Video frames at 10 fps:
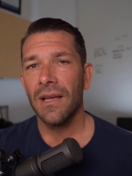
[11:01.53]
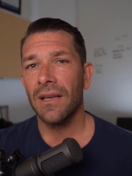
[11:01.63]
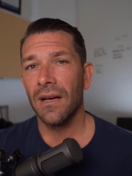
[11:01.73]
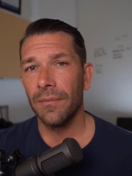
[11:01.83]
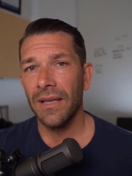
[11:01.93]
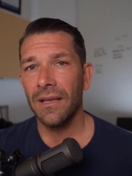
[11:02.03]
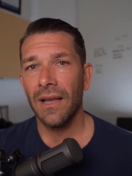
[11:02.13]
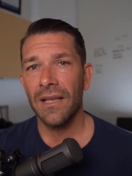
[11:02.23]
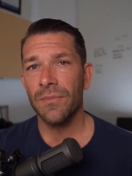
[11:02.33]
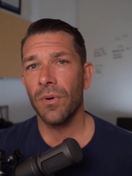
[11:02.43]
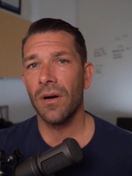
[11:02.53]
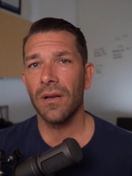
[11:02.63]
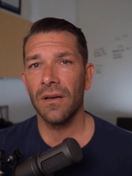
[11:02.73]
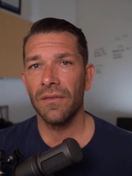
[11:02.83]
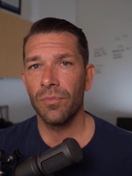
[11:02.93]
coming as
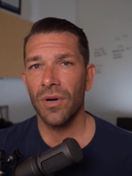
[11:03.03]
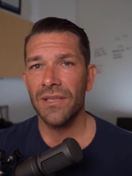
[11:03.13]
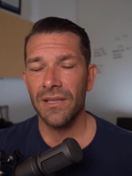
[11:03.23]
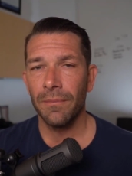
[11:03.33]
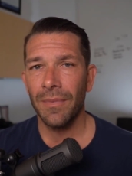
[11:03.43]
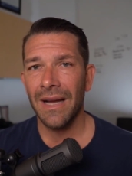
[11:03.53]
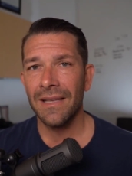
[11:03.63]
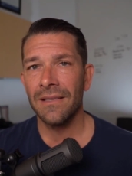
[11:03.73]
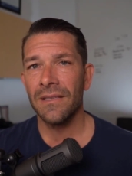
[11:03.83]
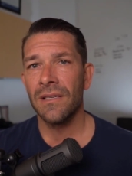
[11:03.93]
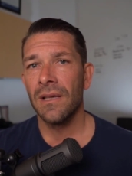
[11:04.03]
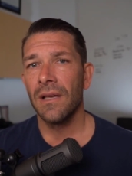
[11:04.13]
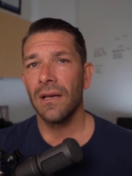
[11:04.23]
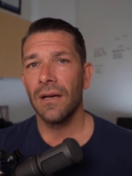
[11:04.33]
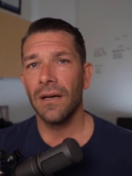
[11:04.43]
part of President Biden's
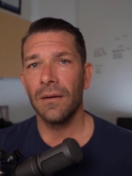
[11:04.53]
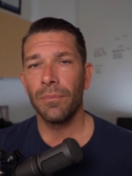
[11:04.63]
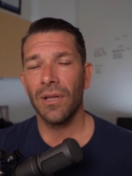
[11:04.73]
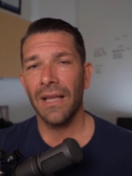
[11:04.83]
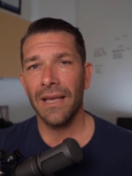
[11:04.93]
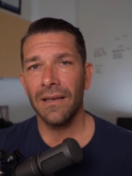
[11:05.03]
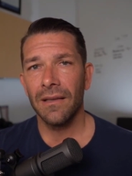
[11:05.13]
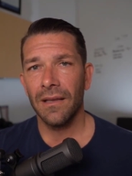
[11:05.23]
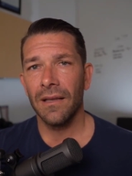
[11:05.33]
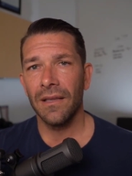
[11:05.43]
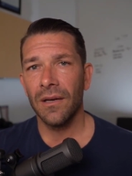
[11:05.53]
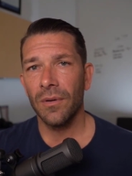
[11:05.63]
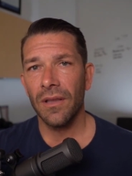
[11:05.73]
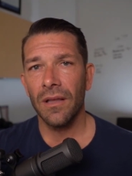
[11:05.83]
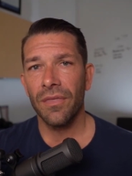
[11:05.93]
plan,
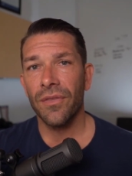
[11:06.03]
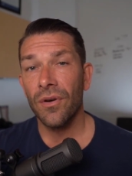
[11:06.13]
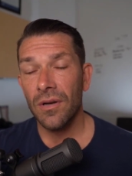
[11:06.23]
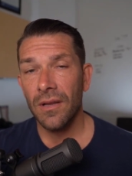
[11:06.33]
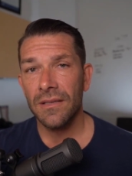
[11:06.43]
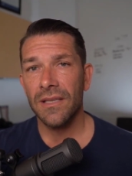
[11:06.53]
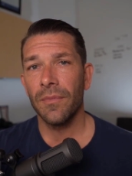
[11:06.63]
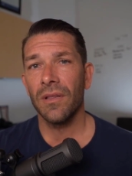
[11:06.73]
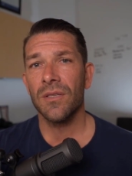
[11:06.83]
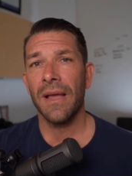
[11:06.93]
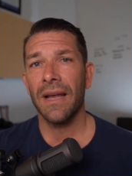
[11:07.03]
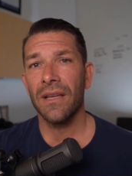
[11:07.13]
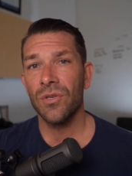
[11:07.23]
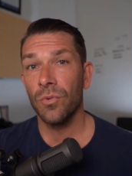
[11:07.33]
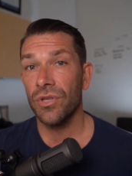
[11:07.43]
a third stimulus
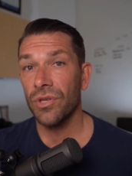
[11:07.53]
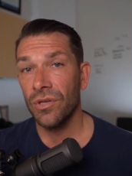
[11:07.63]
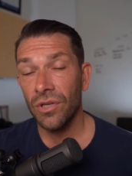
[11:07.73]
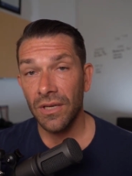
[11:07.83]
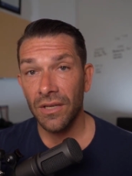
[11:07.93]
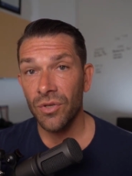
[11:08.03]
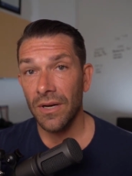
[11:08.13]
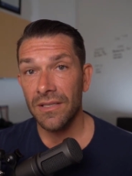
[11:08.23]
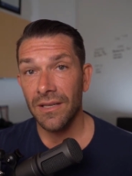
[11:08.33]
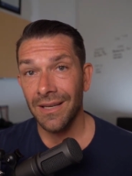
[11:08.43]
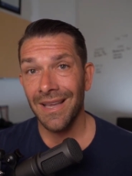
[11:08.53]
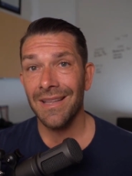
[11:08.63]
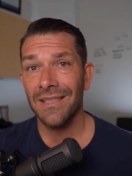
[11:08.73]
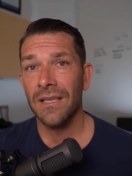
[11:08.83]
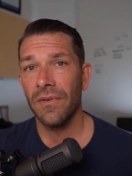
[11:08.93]
package, which could address,
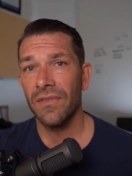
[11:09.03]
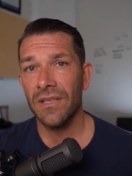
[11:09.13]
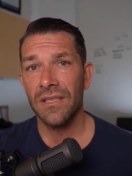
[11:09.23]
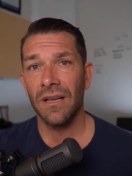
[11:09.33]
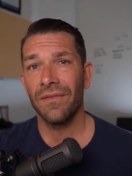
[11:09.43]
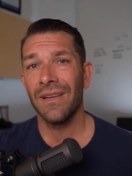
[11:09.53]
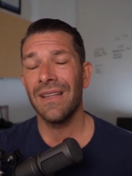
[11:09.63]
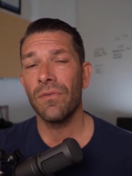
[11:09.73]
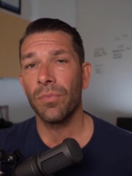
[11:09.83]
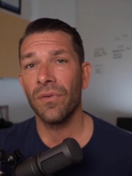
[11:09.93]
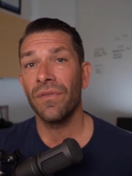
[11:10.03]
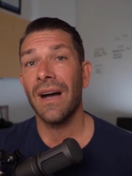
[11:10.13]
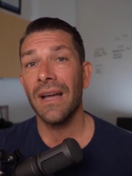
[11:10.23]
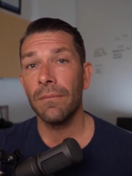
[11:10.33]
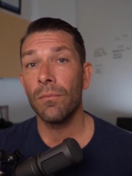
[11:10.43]
again, some of this stuff and even
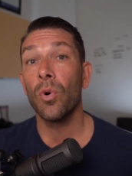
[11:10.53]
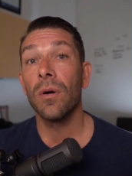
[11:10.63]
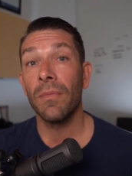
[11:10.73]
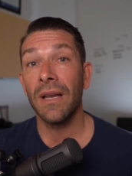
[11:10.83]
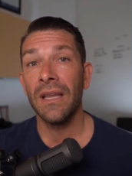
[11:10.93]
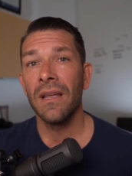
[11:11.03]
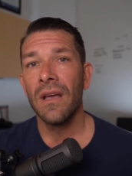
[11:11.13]
provide more money